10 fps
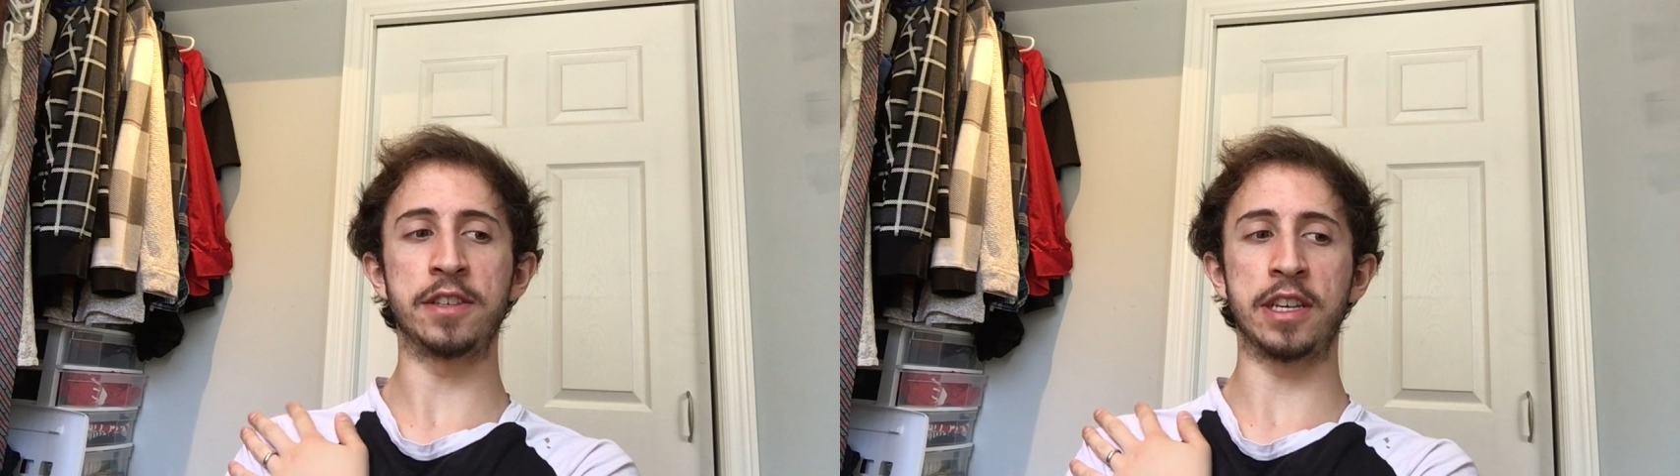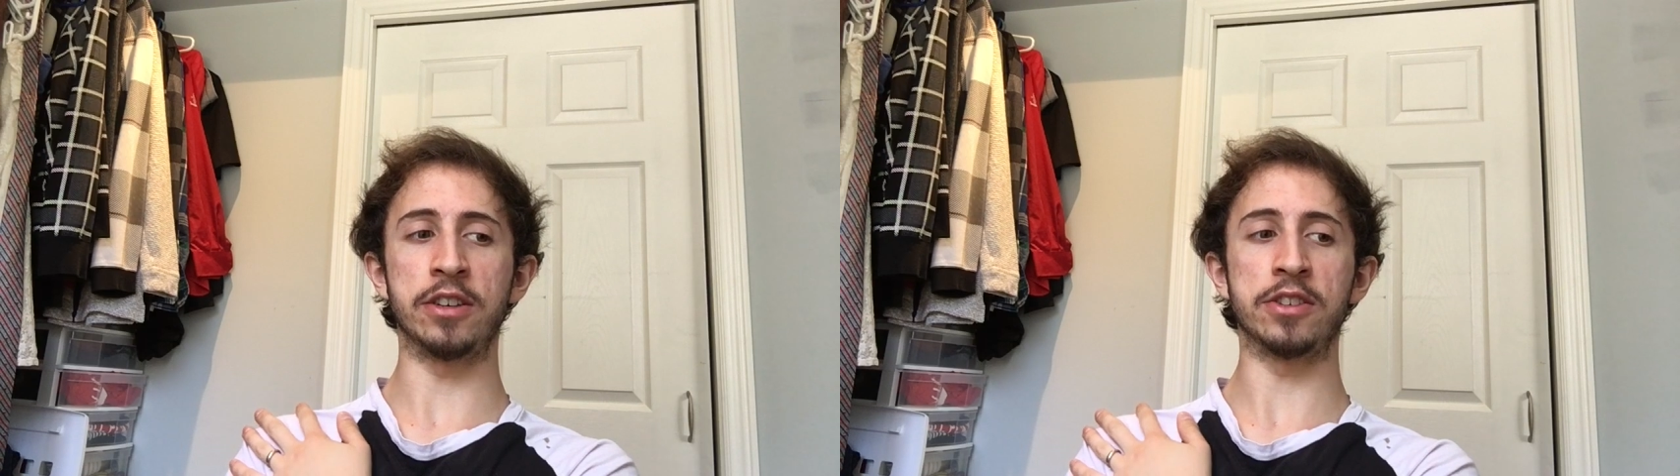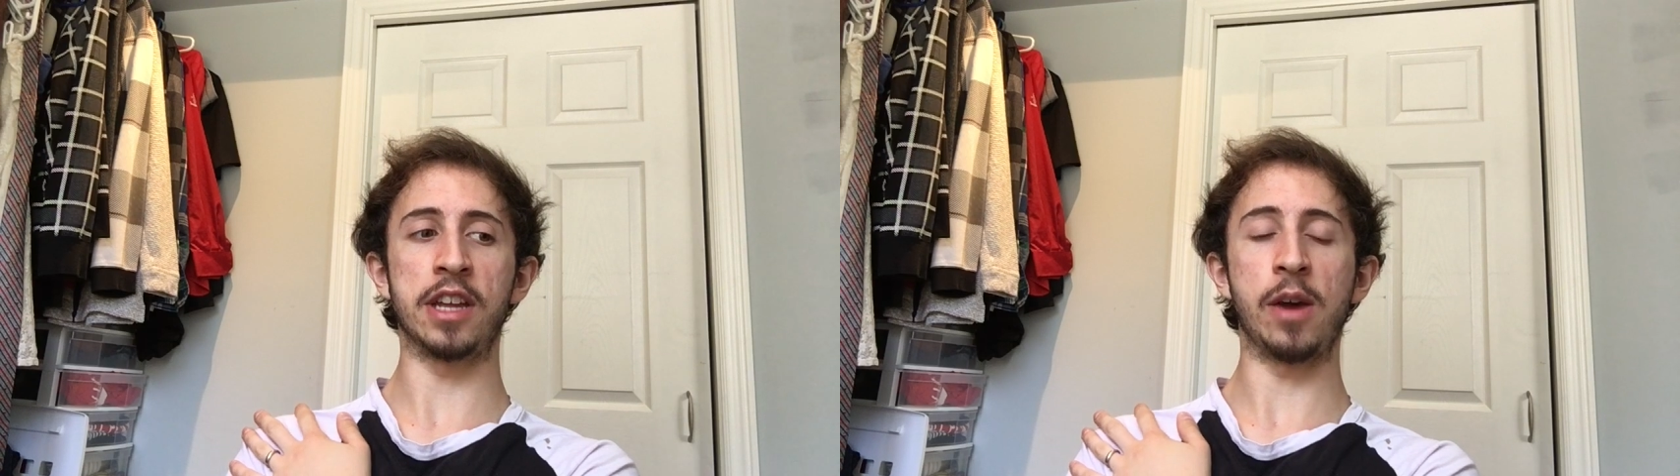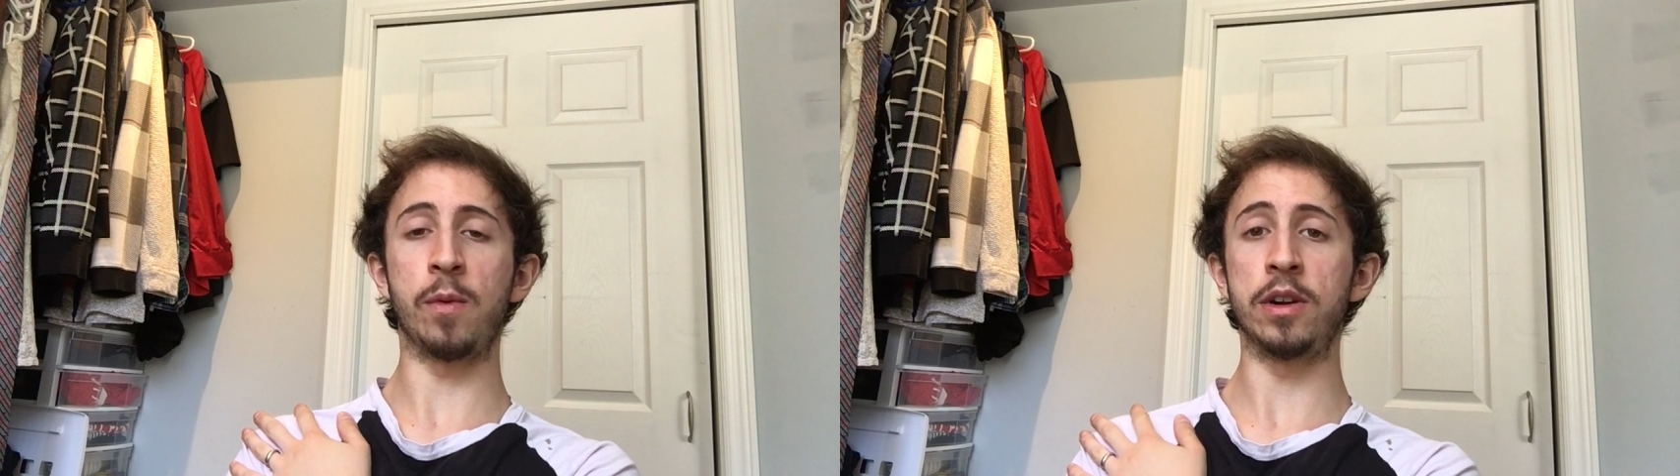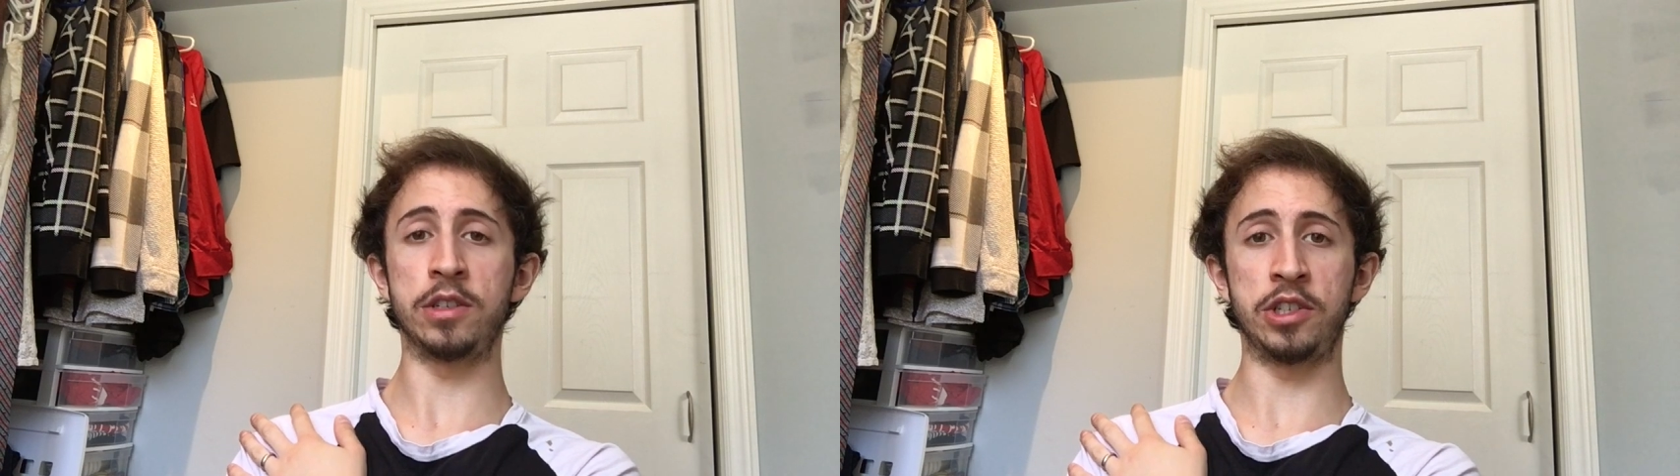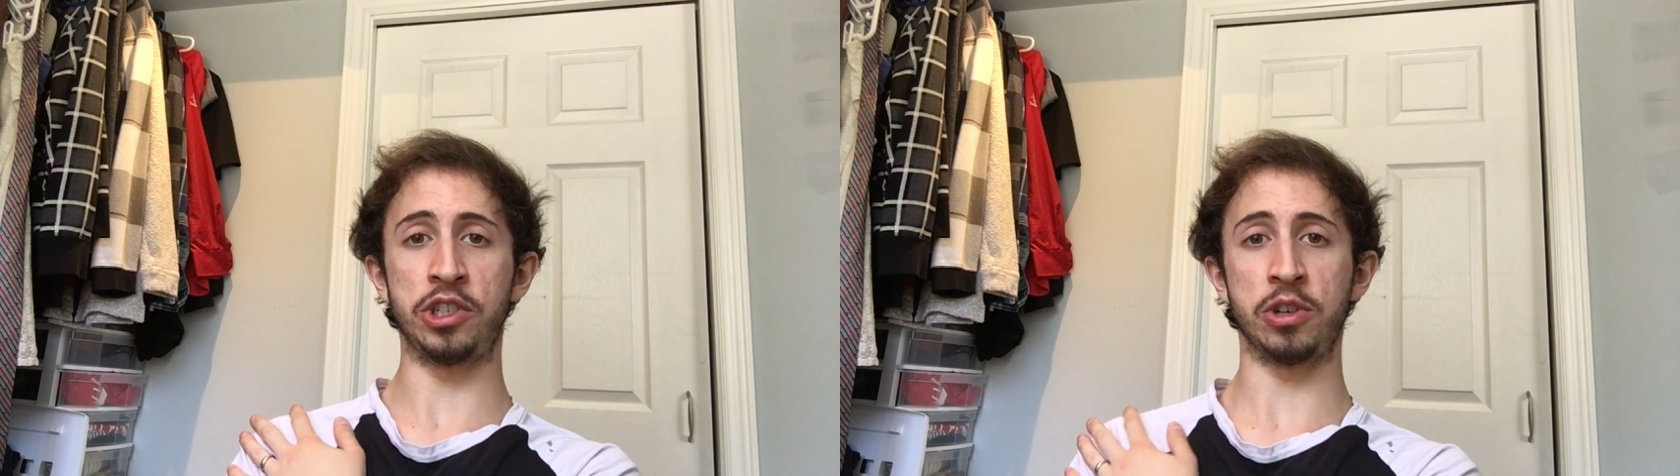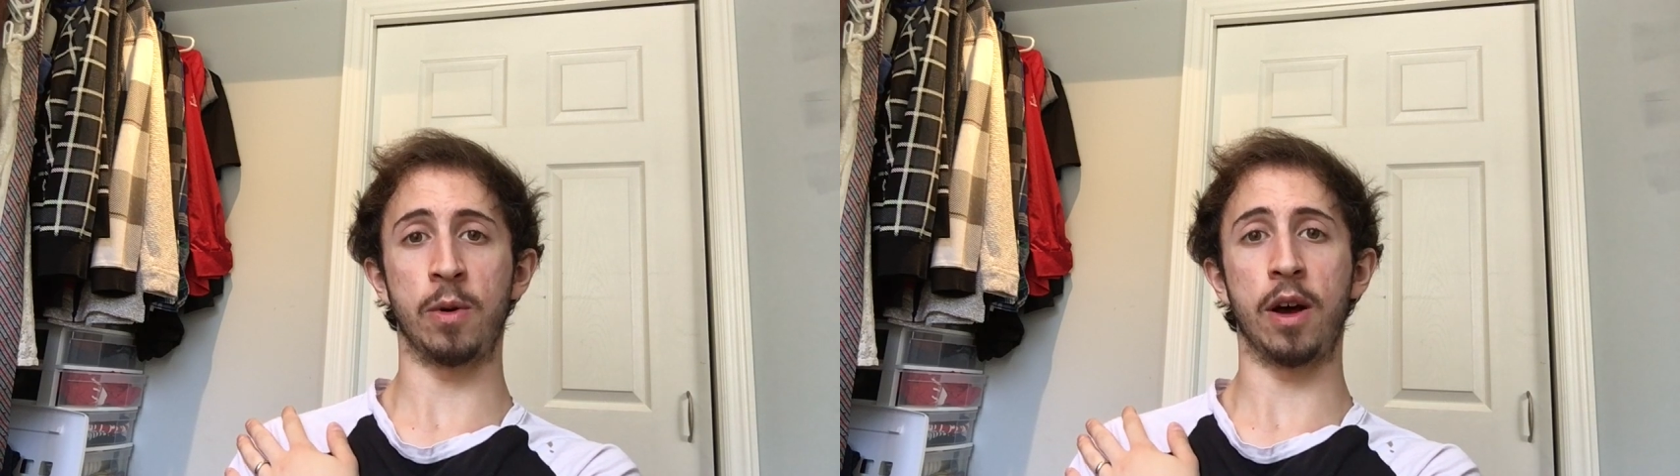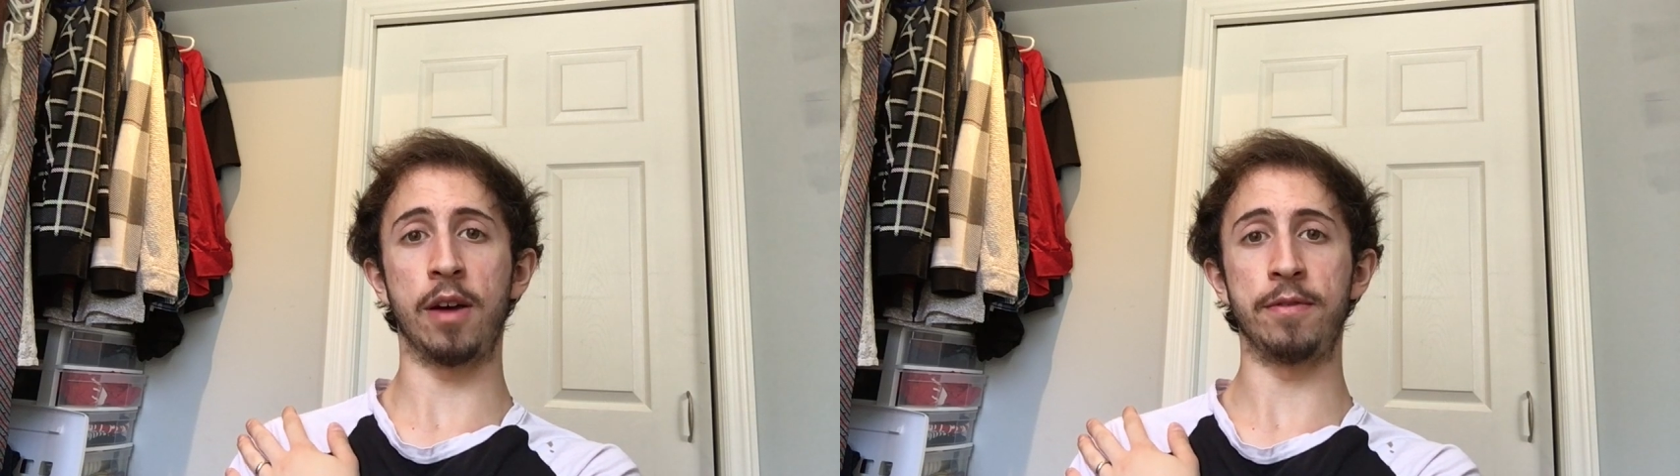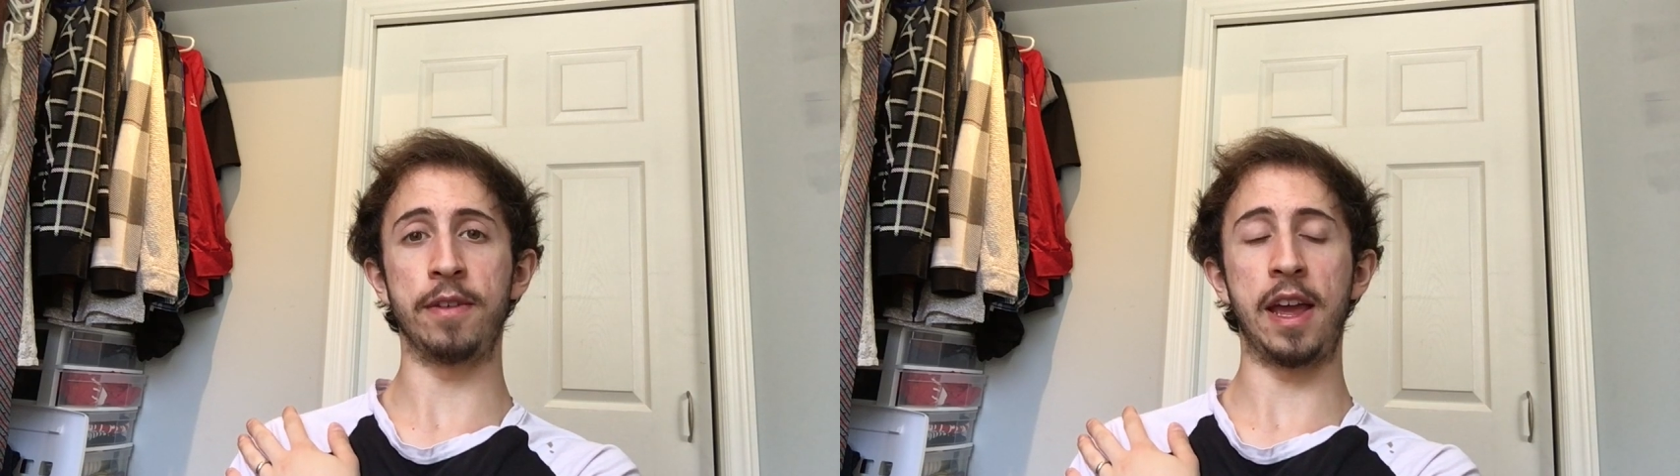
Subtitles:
skills that I wanted to show off,